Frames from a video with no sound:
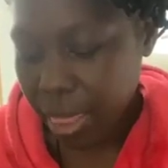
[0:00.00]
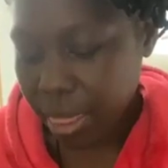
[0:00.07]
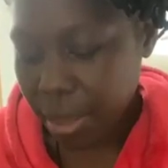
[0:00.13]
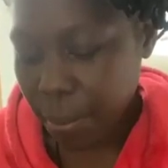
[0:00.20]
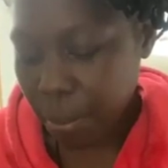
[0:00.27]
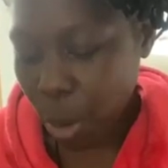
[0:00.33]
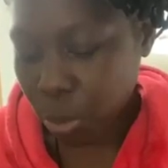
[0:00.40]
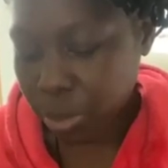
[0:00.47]

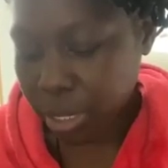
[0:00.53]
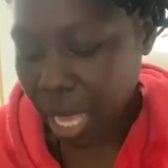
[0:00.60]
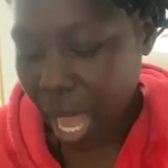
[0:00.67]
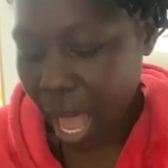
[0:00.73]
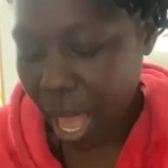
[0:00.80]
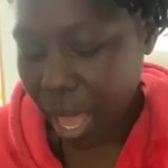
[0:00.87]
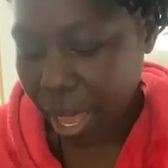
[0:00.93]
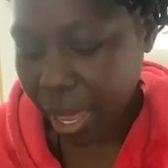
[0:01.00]
the Most
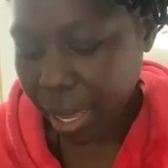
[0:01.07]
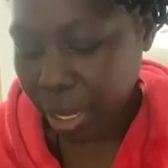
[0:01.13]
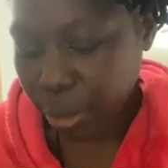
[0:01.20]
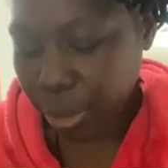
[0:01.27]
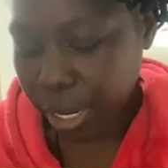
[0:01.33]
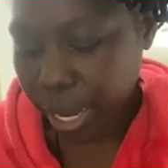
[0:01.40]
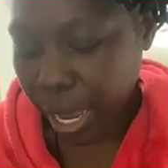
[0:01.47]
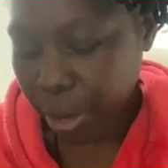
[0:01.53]
High
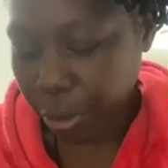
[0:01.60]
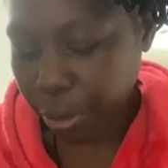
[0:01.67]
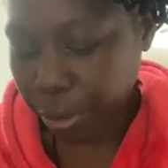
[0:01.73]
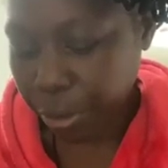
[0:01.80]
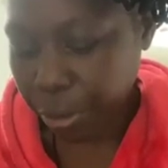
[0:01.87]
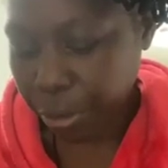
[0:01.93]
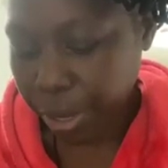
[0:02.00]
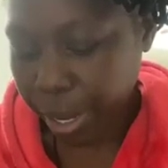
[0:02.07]

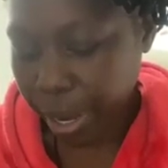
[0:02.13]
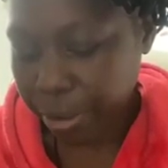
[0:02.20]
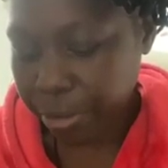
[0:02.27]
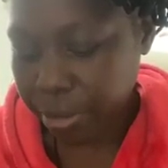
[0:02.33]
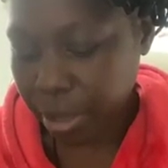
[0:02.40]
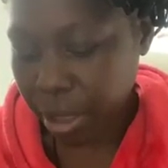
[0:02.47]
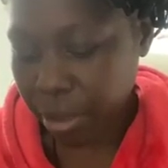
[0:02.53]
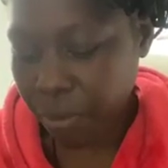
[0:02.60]

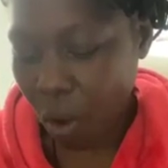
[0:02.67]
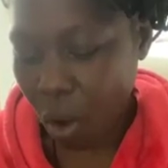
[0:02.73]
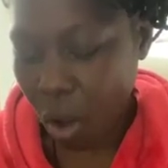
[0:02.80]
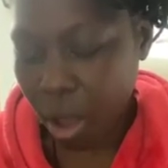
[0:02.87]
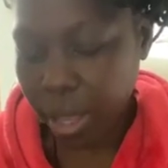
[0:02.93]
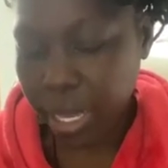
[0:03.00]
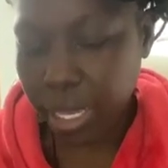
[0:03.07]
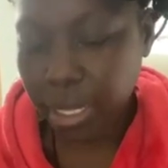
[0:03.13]
creators of
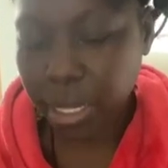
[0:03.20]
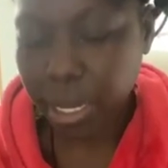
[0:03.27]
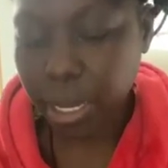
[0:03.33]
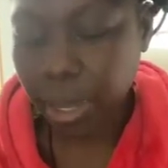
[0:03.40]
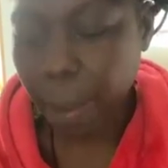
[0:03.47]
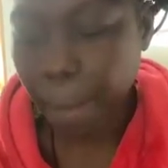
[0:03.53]
all healing.